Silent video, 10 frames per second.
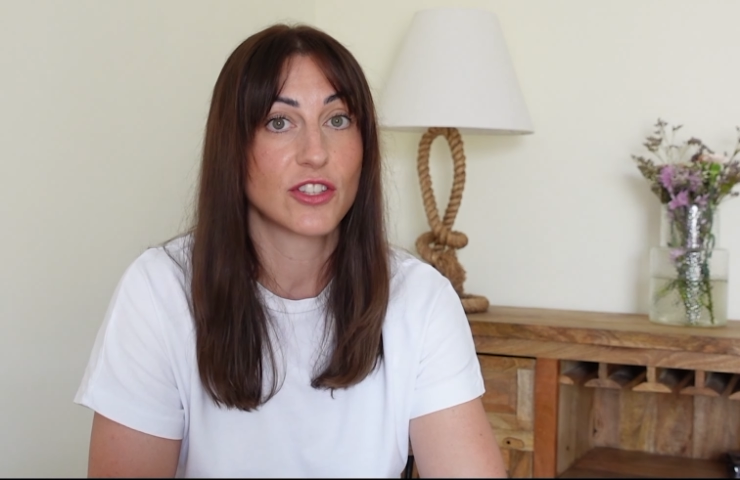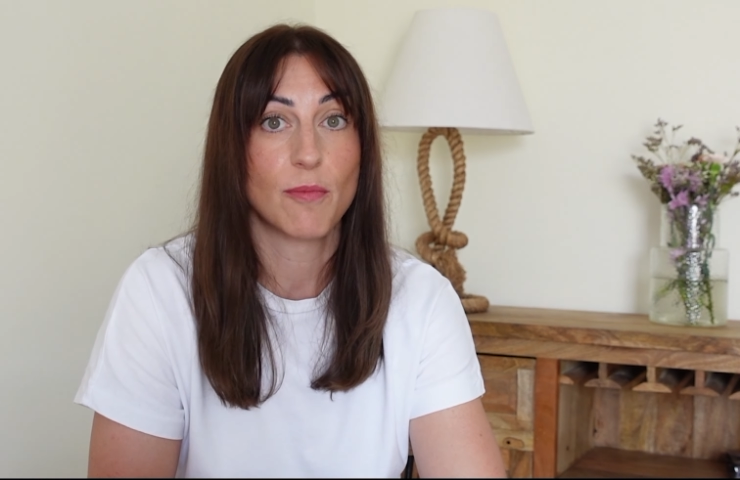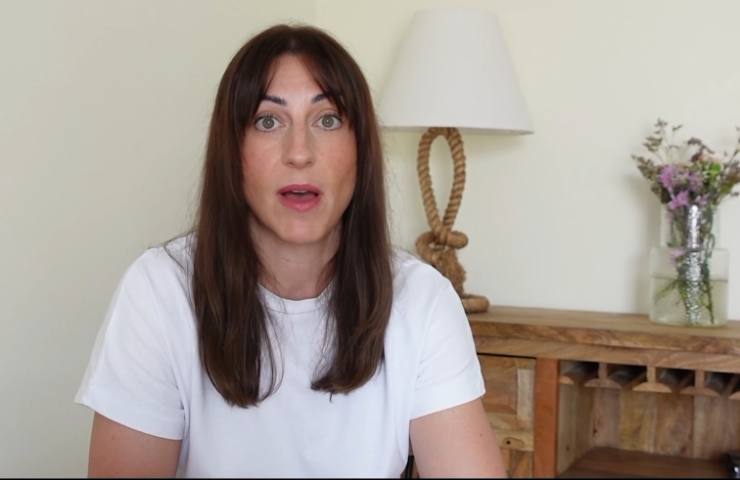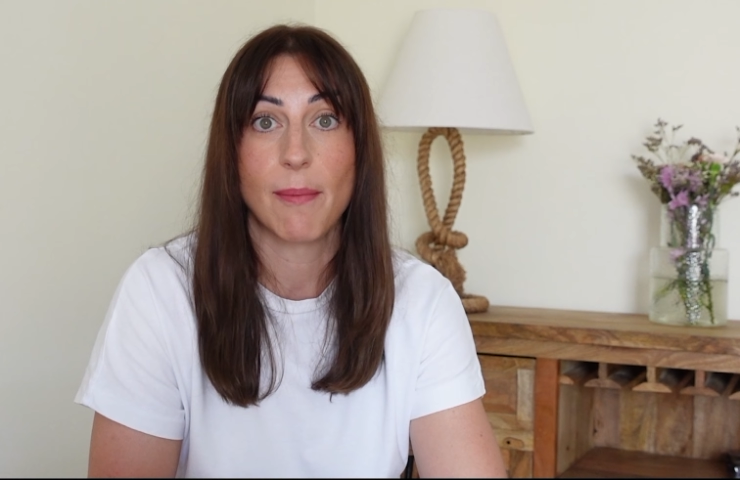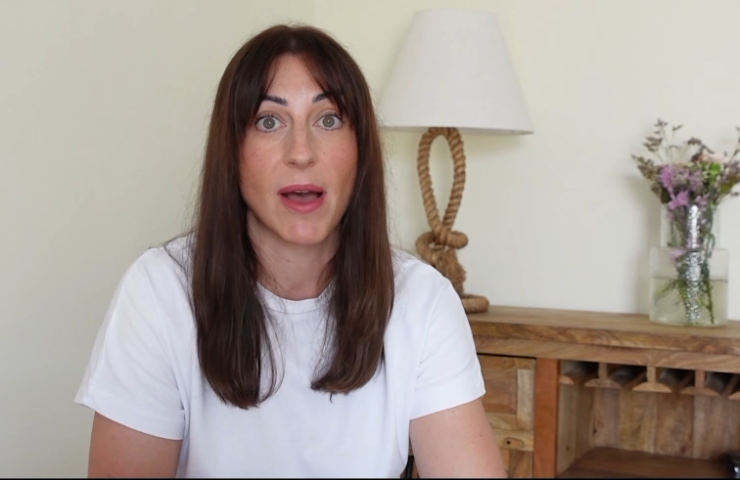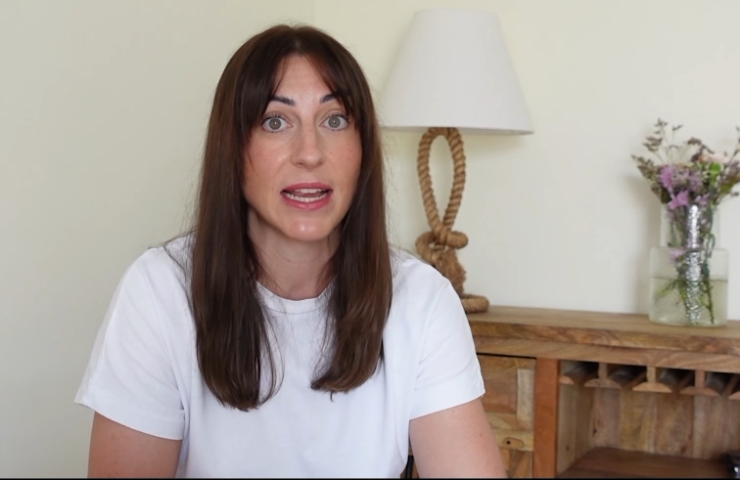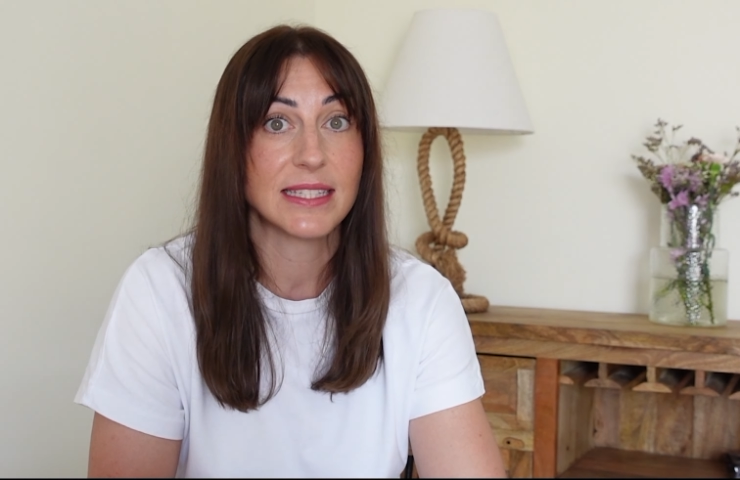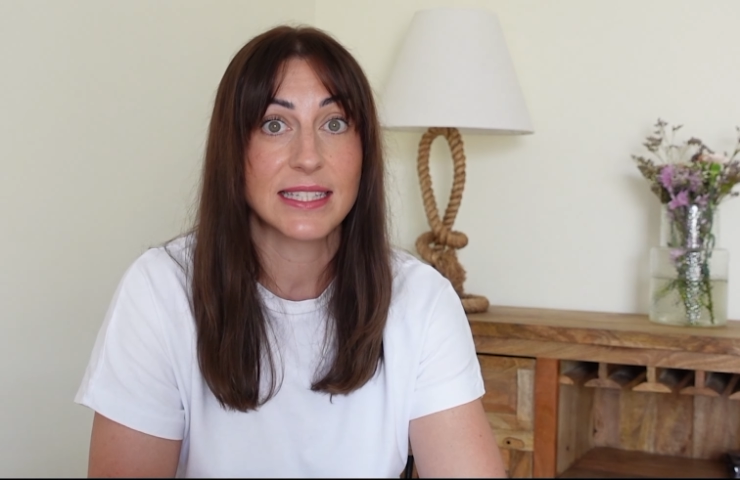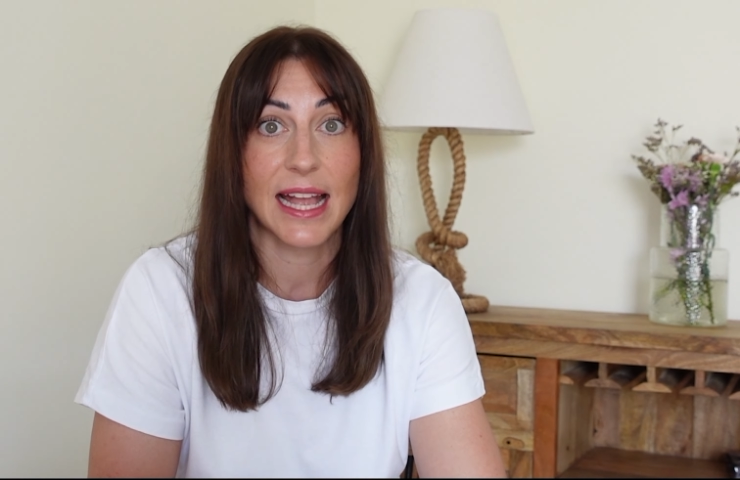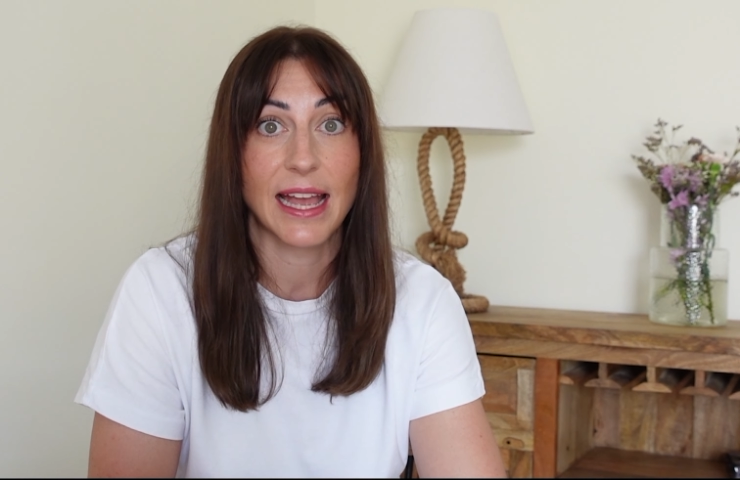to my
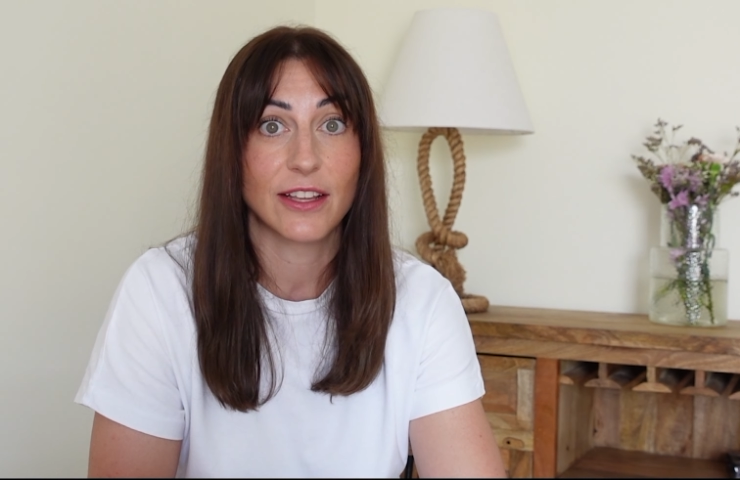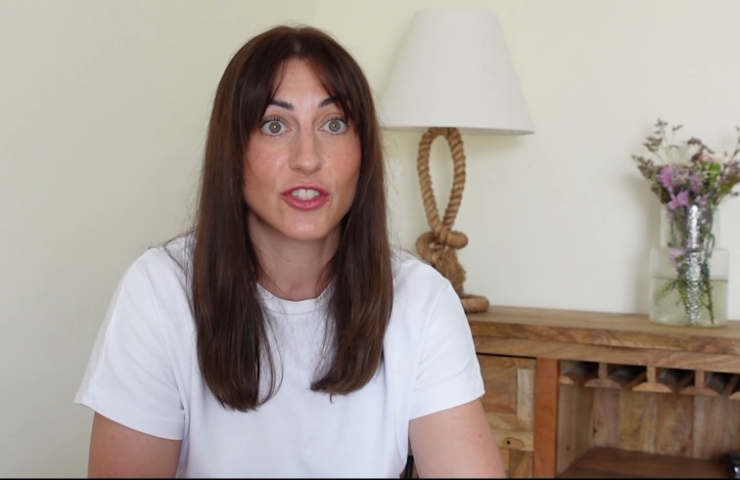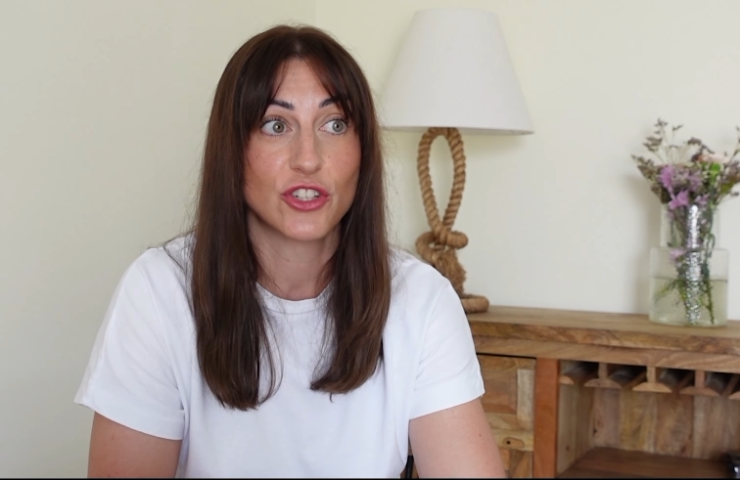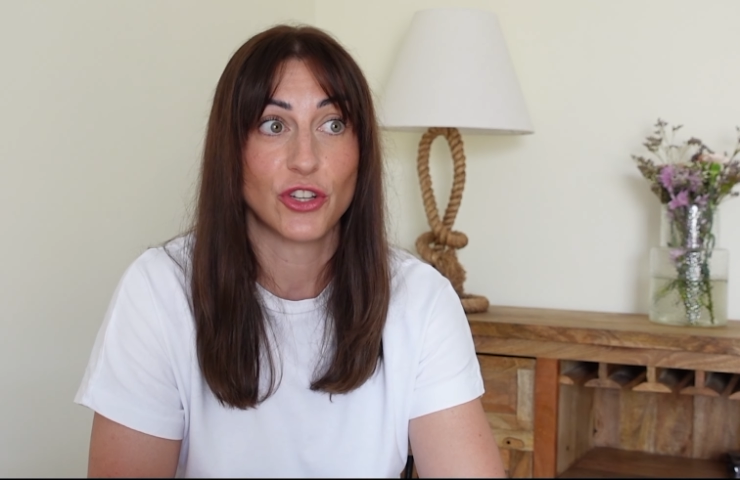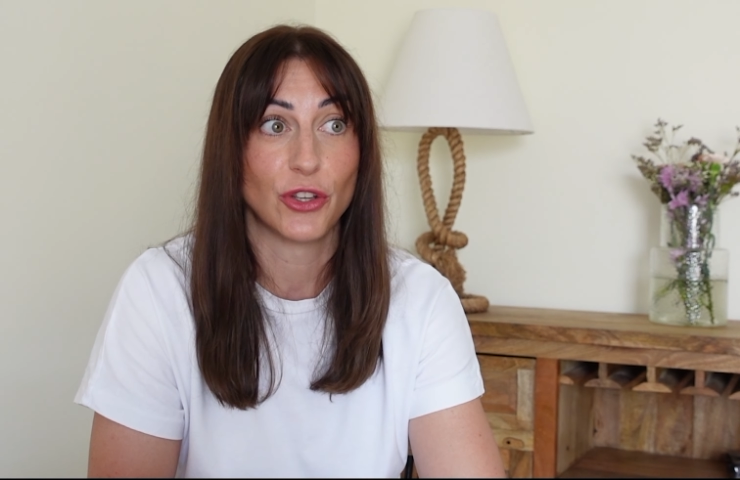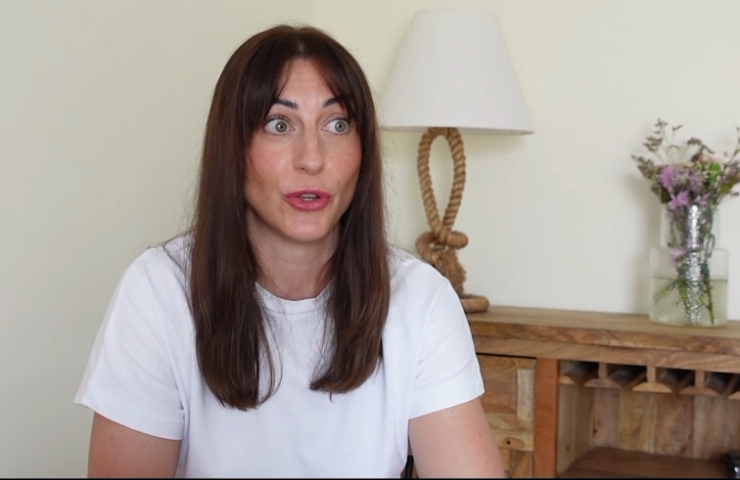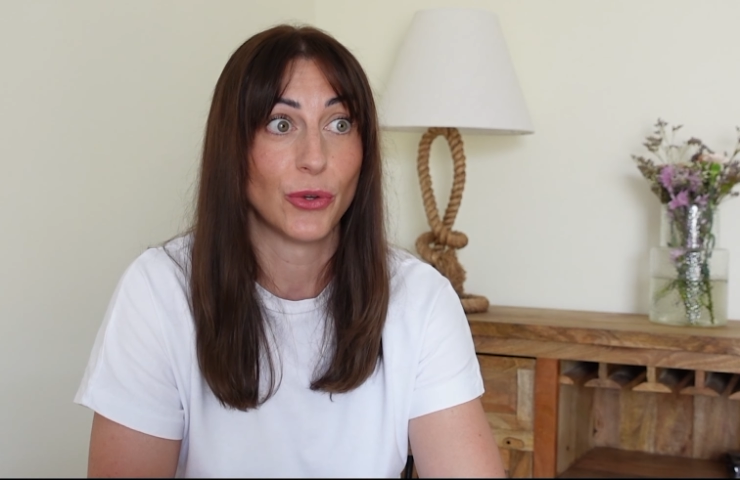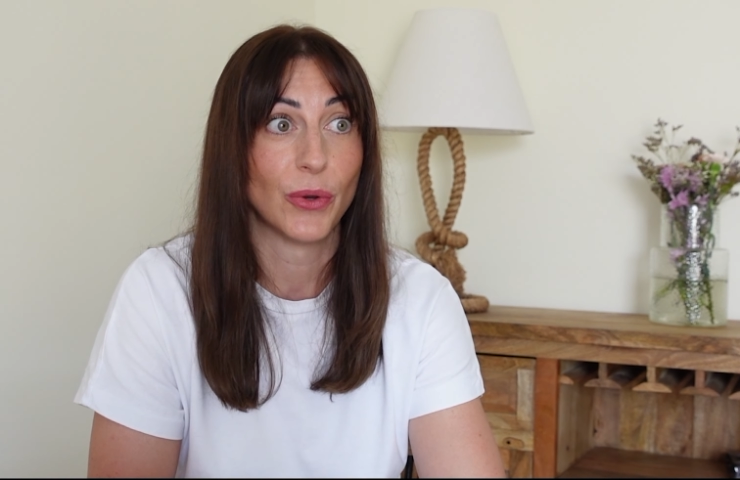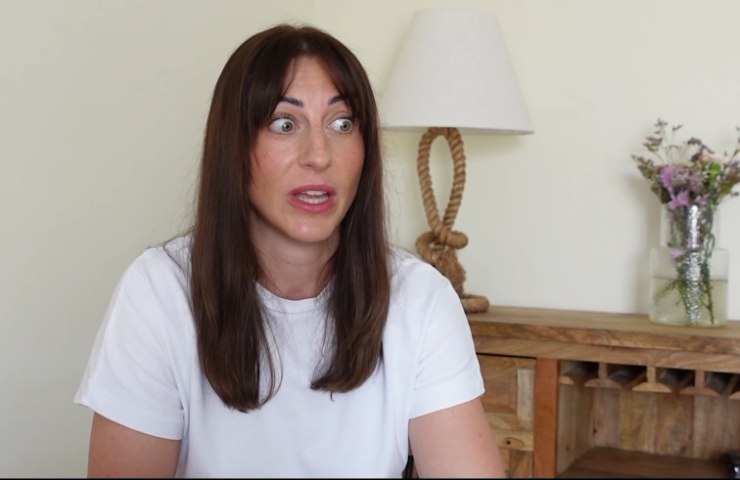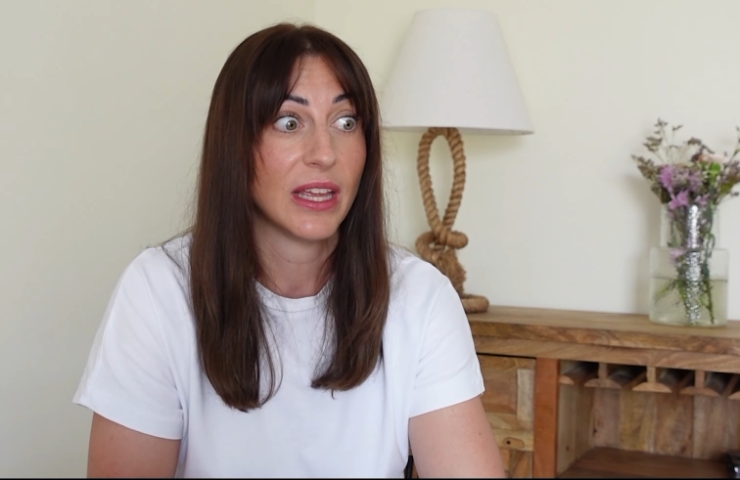mindset,
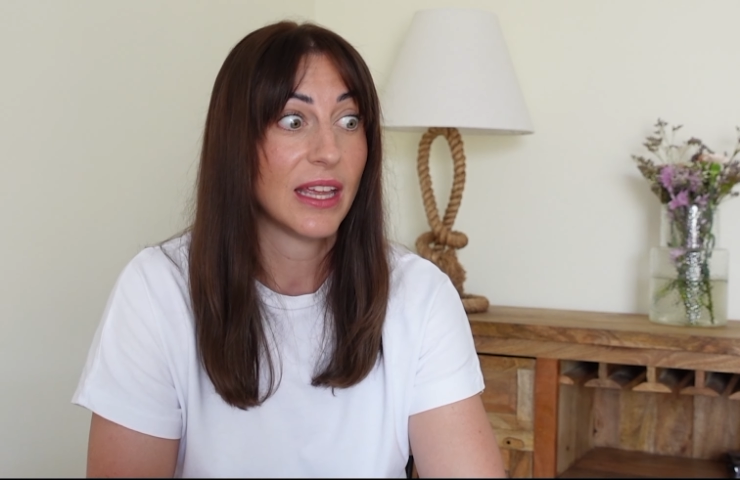to